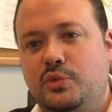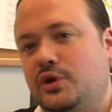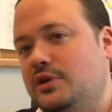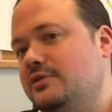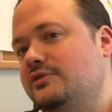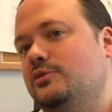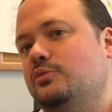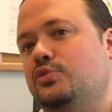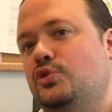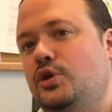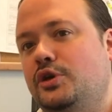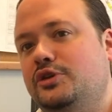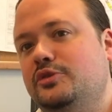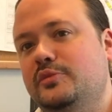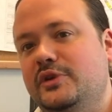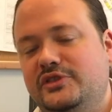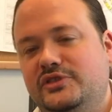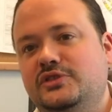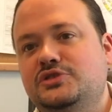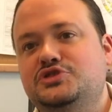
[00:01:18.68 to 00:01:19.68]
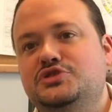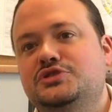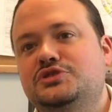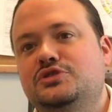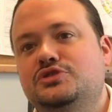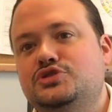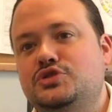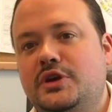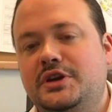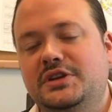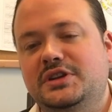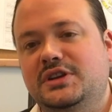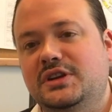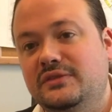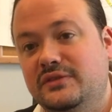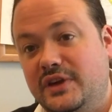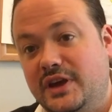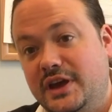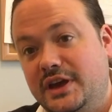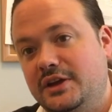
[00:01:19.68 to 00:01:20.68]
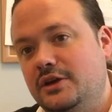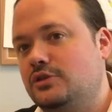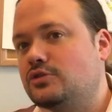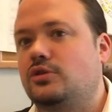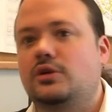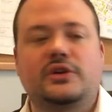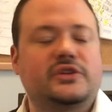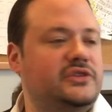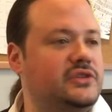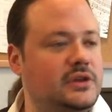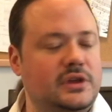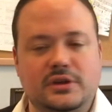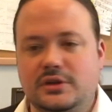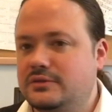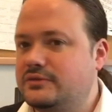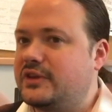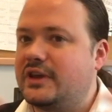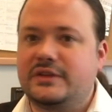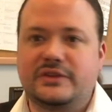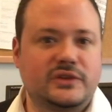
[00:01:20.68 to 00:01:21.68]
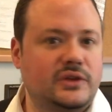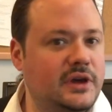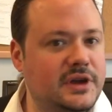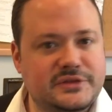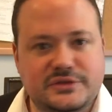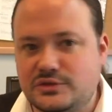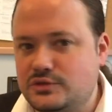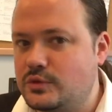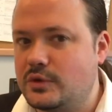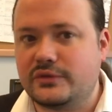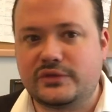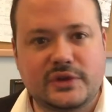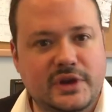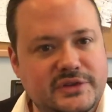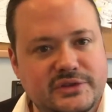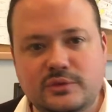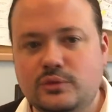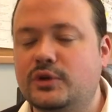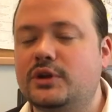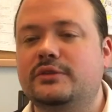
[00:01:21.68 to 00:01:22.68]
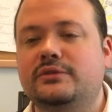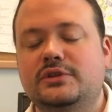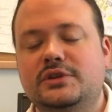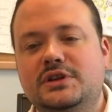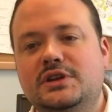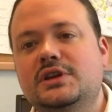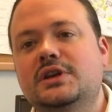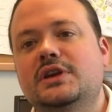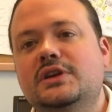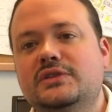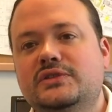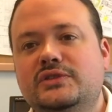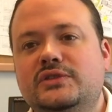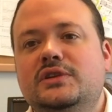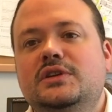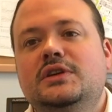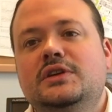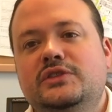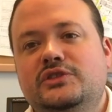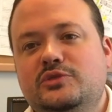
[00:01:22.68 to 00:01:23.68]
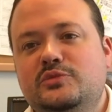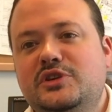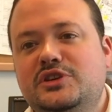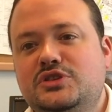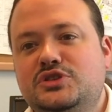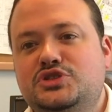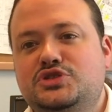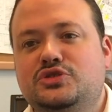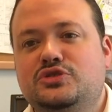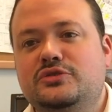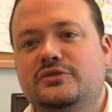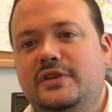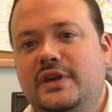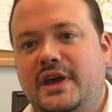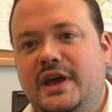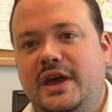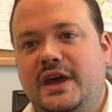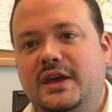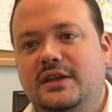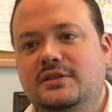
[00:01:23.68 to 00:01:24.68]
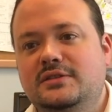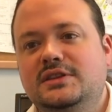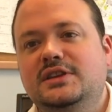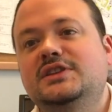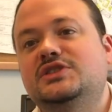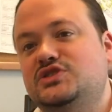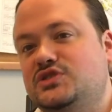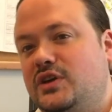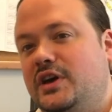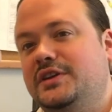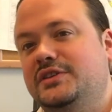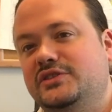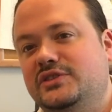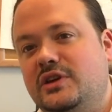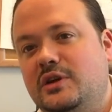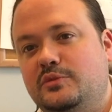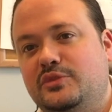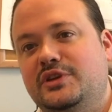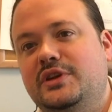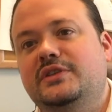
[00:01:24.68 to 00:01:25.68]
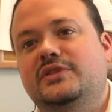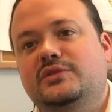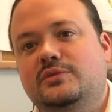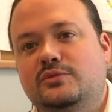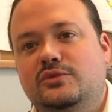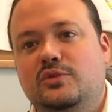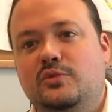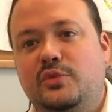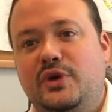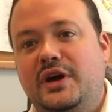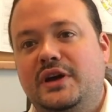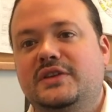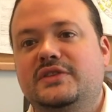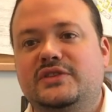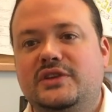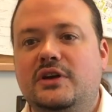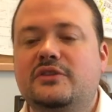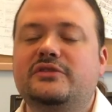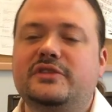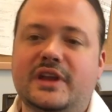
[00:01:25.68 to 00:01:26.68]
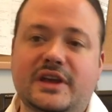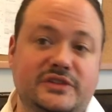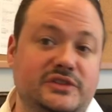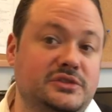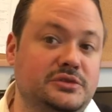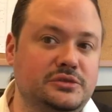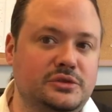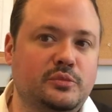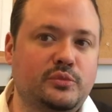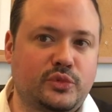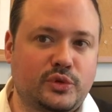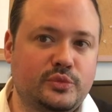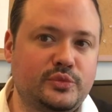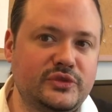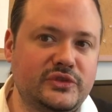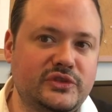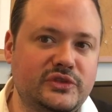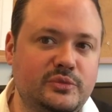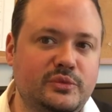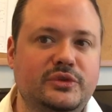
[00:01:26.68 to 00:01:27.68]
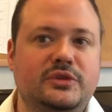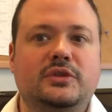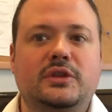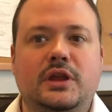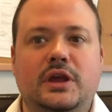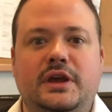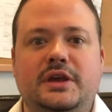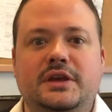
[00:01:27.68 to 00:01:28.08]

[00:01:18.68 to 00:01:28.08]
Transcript: part of the broader message that you're trying to convey across the 10 slides or 12 slides or whatever it is. So making sure that each slide is comprehensible by itself and has a clear purpose, but